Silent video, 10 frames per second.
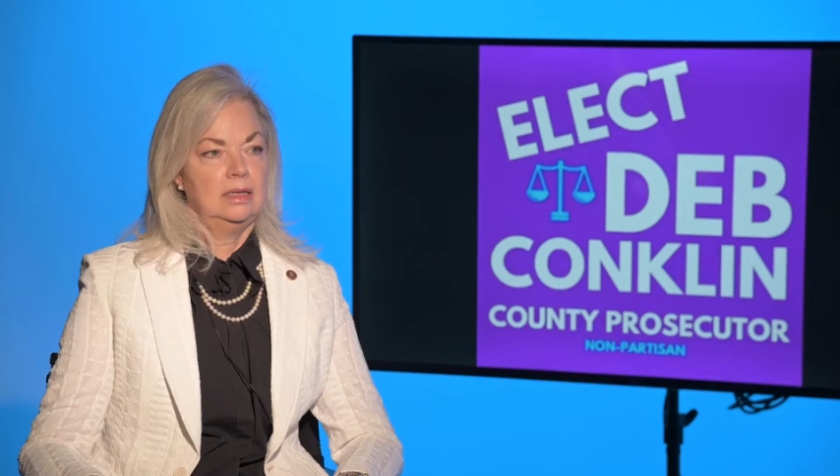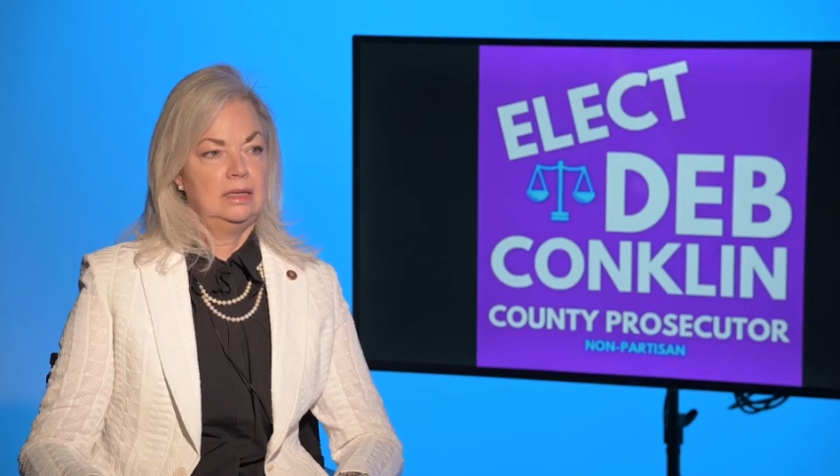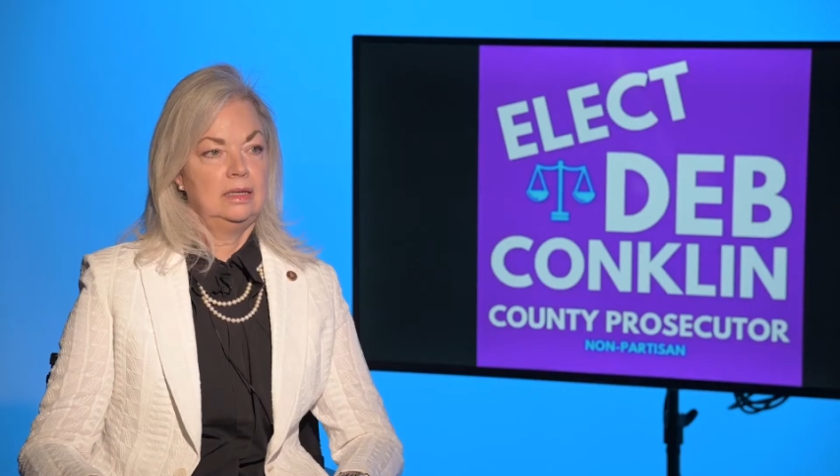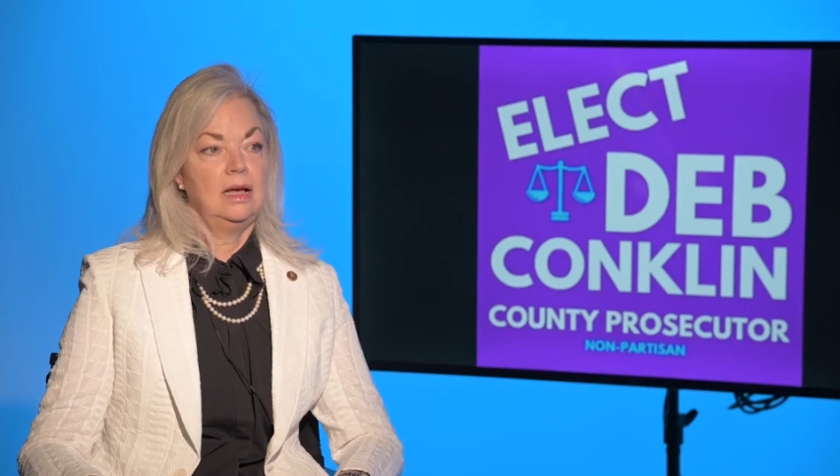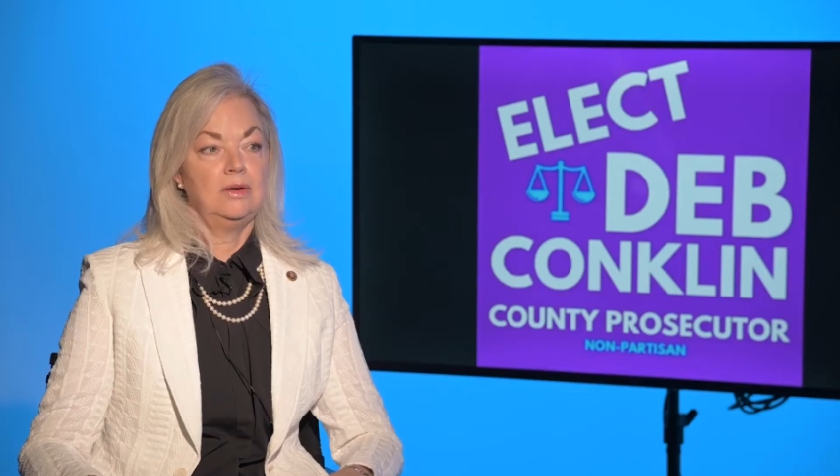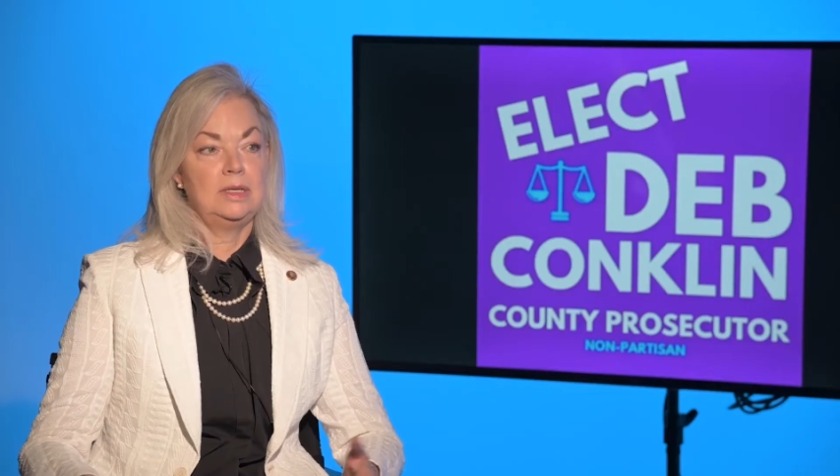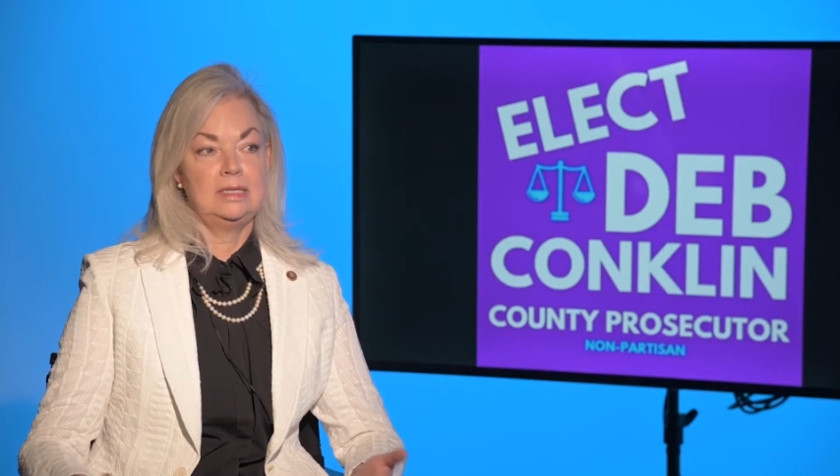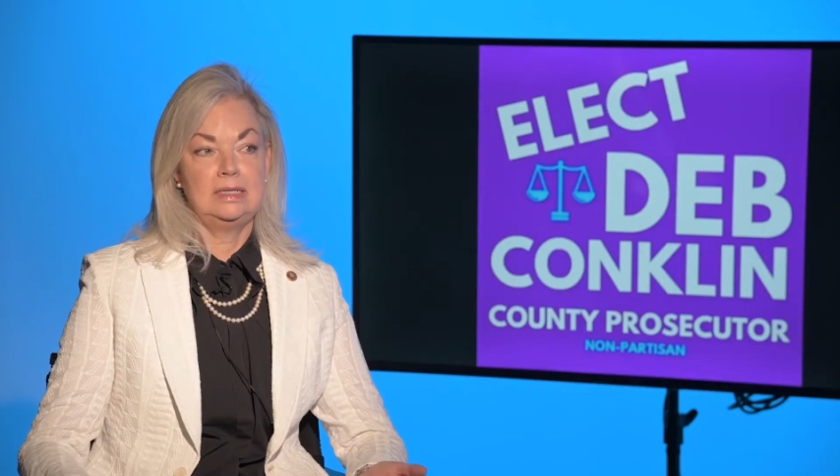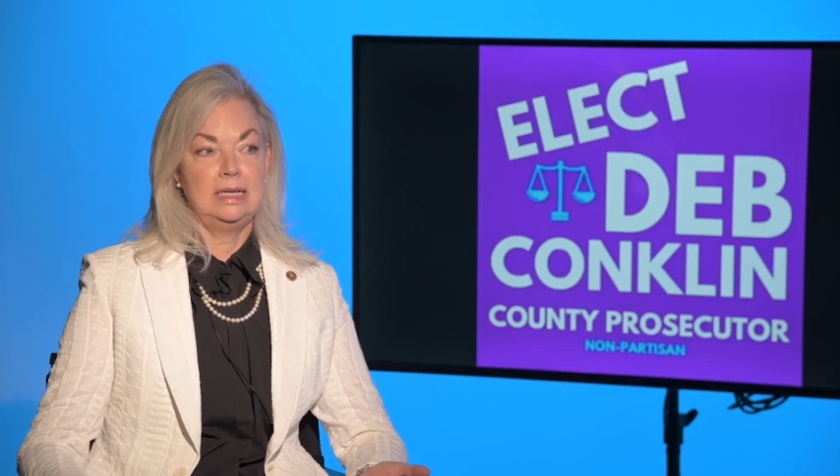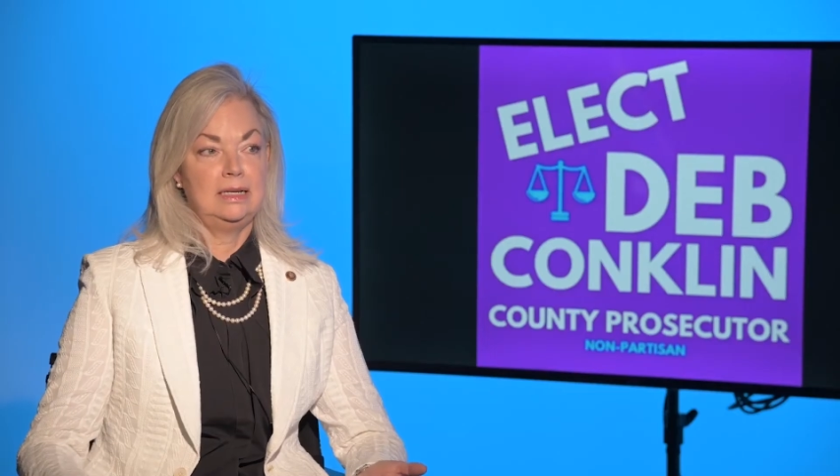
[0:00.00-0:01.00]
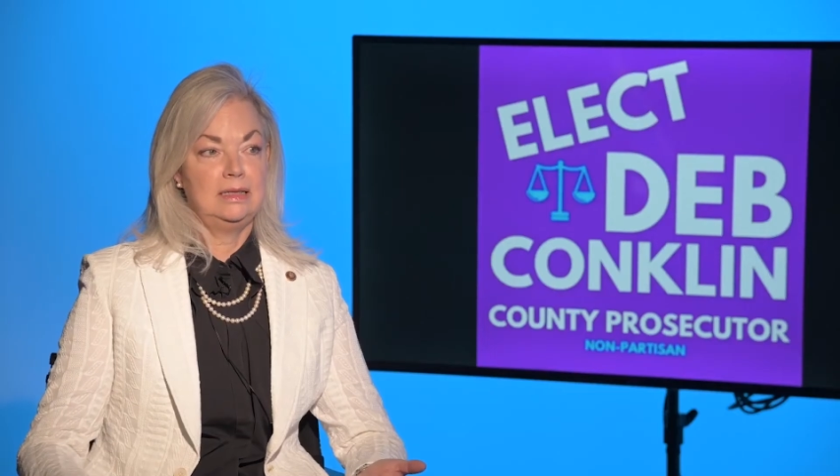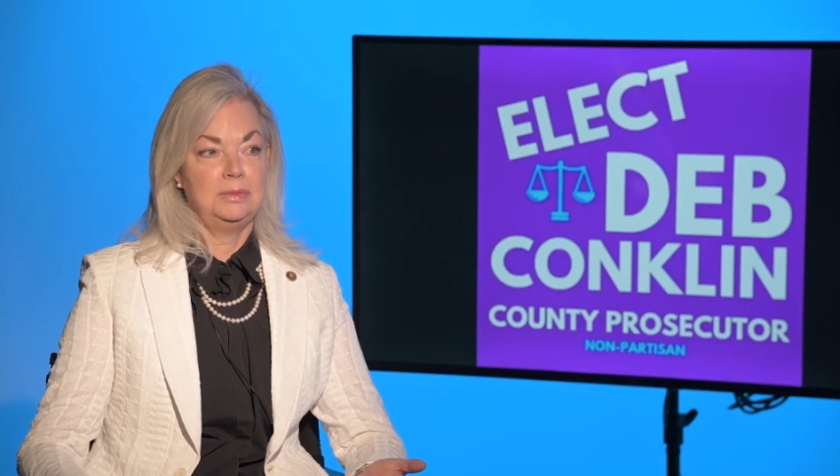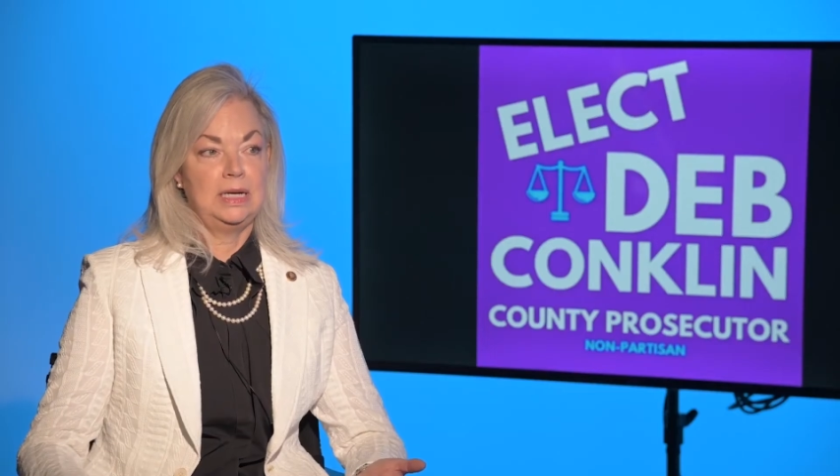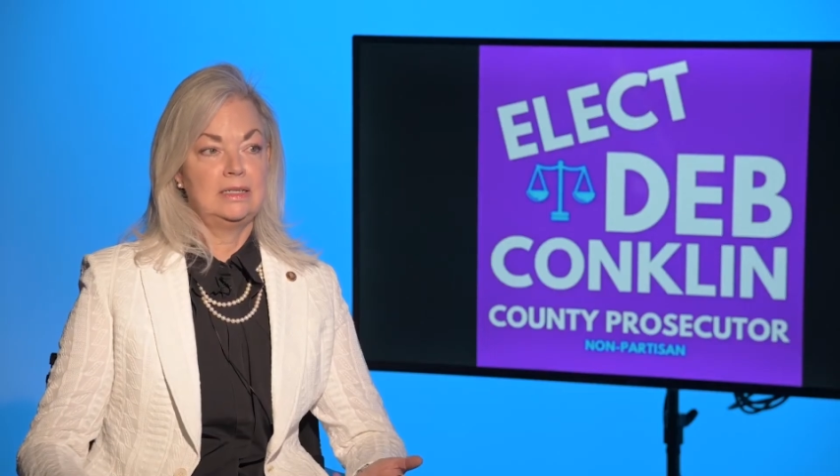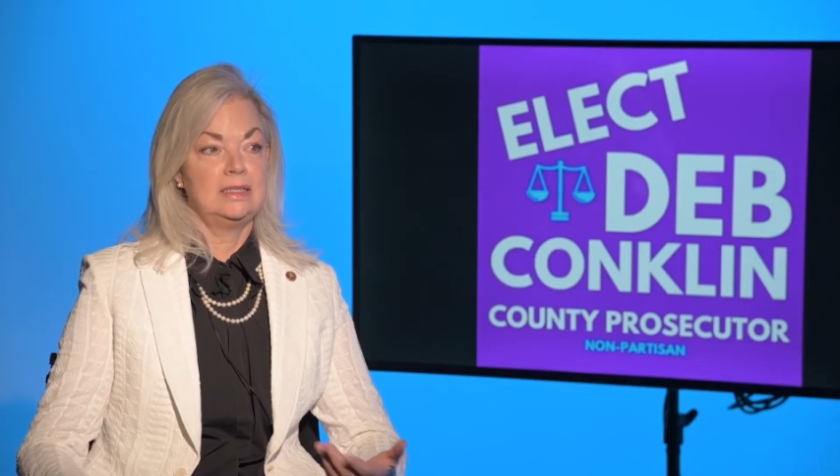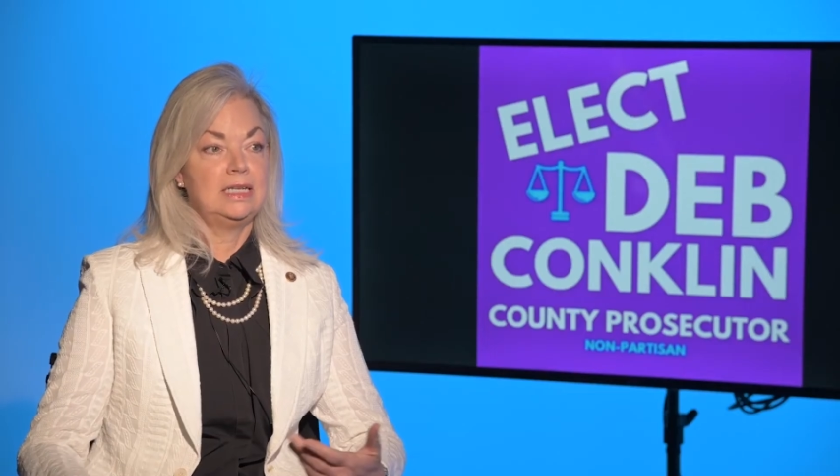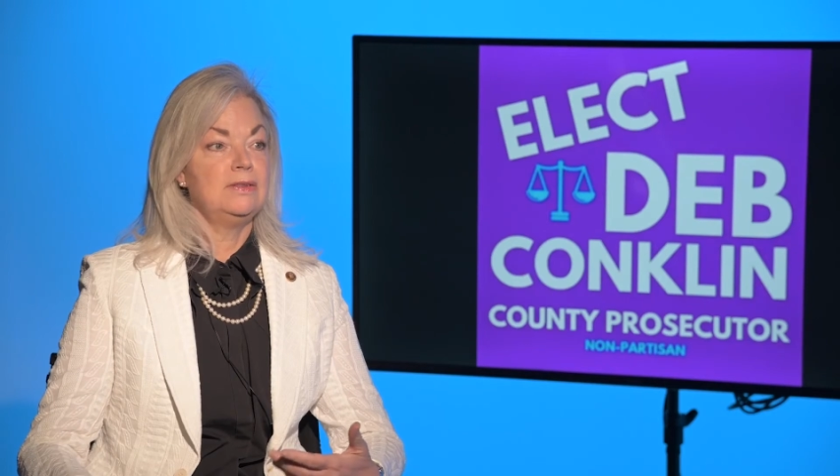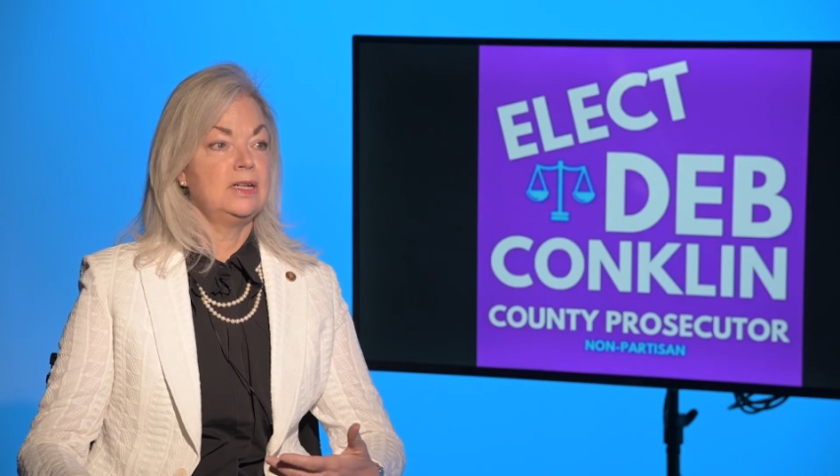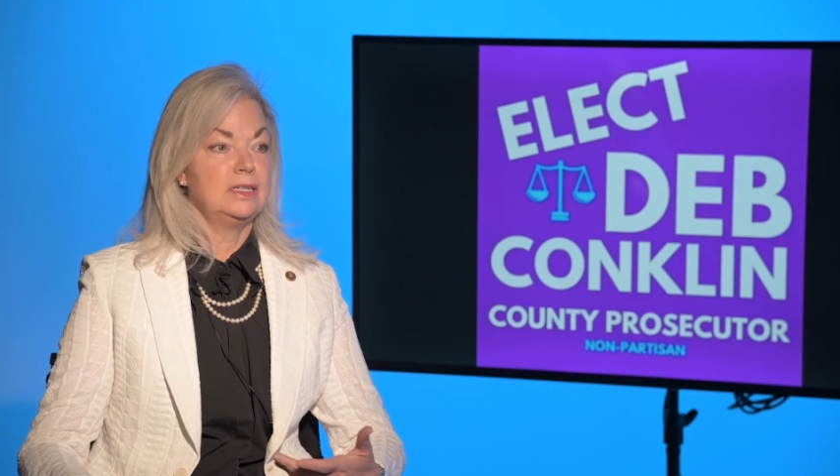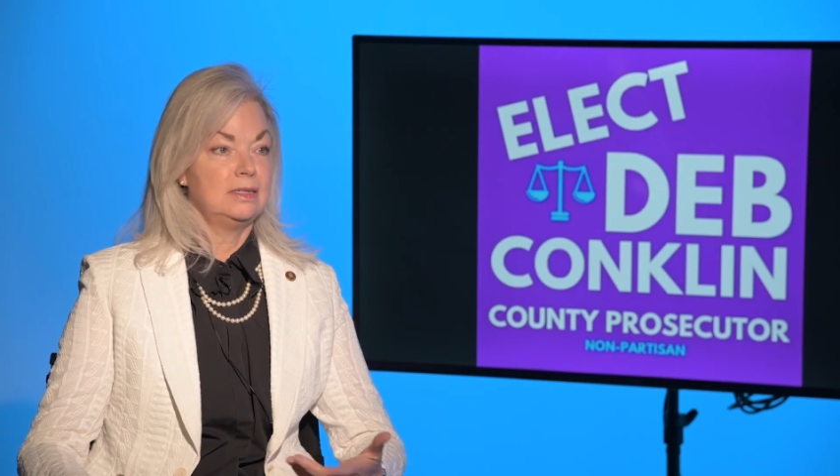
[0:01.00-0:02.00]
notwithstanding the bias,
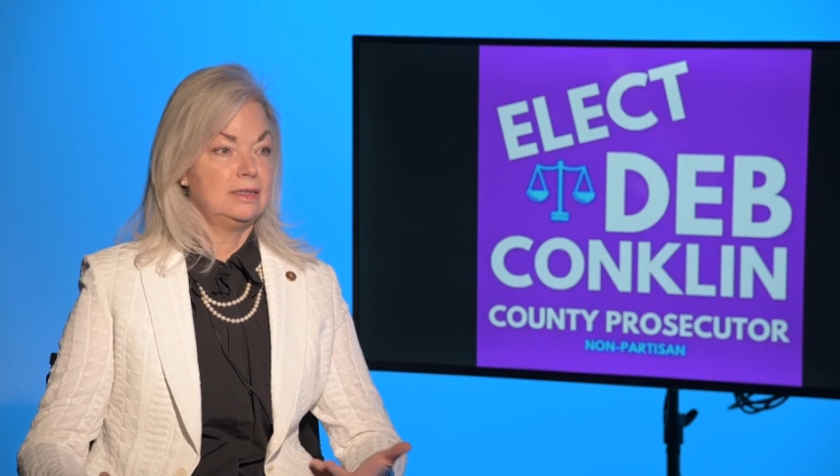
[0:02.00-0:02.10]
given our